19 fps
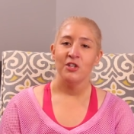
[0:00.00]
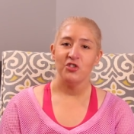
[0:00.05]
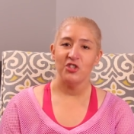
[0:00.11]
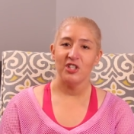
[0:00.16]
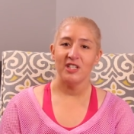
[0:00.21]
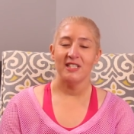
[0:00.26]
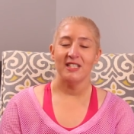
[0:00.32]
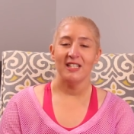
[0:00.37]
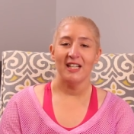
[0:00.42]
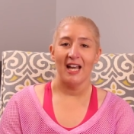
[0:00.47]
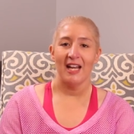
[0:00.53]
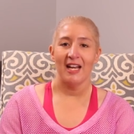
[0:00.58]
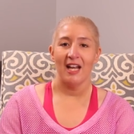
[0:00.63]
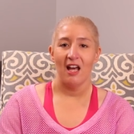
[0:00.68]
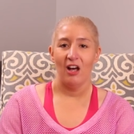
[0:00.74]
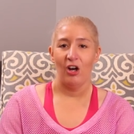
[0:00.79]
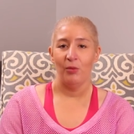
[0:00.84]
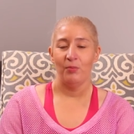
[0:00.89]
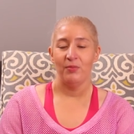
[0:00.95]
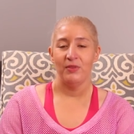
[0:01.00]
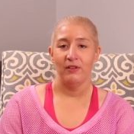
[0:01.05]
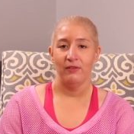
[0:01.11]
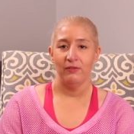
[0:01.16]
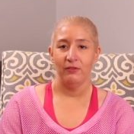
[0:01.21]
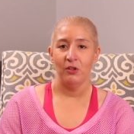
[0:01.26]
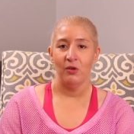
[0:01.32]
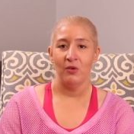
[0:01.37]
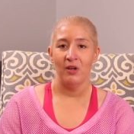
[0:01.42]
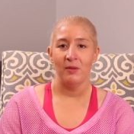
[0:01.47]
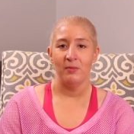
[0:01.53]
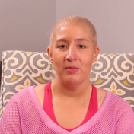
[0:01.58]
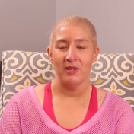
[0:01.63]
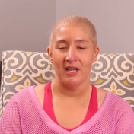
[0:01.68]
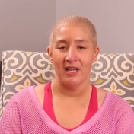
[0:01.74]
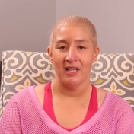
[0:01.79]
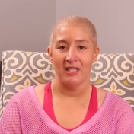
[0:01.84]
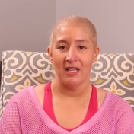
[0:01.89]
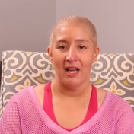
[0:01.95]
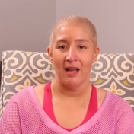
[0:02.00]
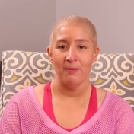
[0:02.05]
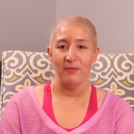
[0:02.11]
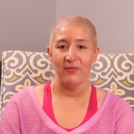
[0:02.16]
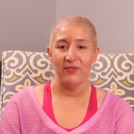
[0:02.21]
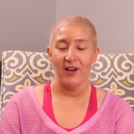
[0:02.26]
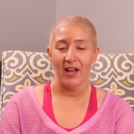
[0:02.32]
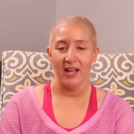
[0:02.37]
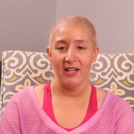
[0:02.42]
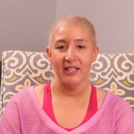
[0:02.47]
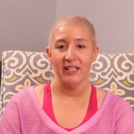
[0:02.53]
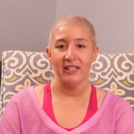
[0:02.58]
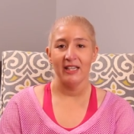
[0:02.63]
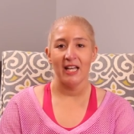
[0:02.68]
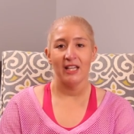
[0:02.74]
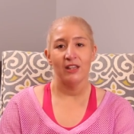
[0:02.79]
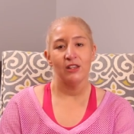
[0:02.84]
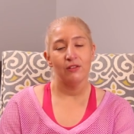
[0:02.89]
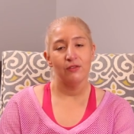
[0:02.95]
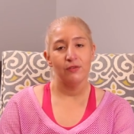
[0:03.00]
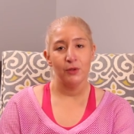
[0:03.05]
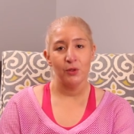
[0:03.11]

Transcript: just to kind of help the fluid because I'm finding that the